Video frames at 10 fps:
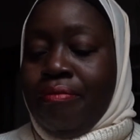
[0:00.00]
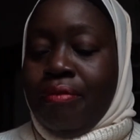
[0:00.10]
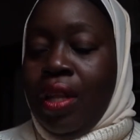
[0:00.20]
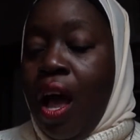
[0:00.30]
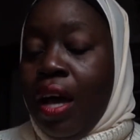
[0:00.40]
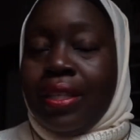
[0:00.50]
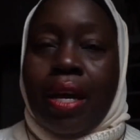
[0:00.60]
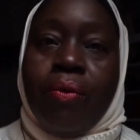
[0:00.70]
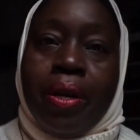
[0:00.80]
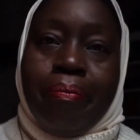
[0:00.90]
lost, I
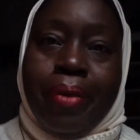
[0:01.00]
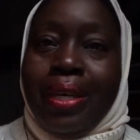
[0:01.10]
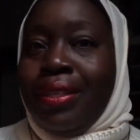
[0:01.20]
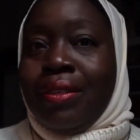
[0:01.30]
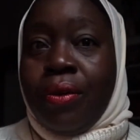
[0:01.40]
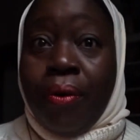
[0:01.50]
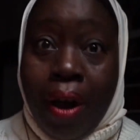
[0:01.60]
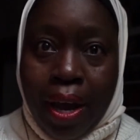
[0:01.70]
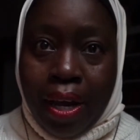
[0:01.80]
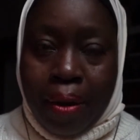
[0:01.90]
wouldn't be crying